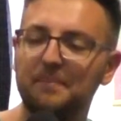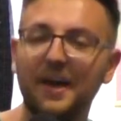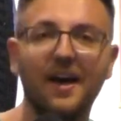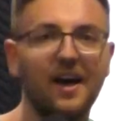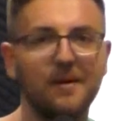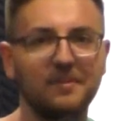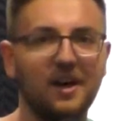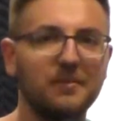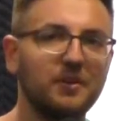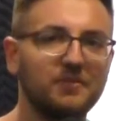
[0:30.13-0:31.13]
But yeah, I'm an
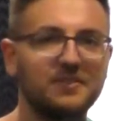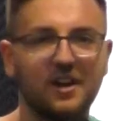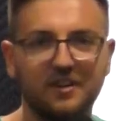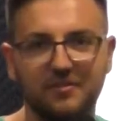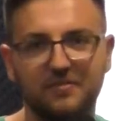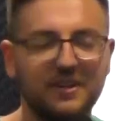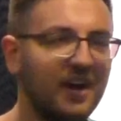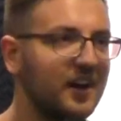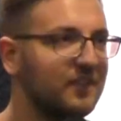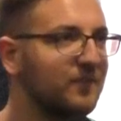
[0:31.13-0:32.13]
automotive photographer,
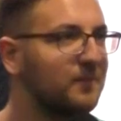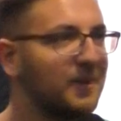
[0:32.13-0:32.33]
videographer,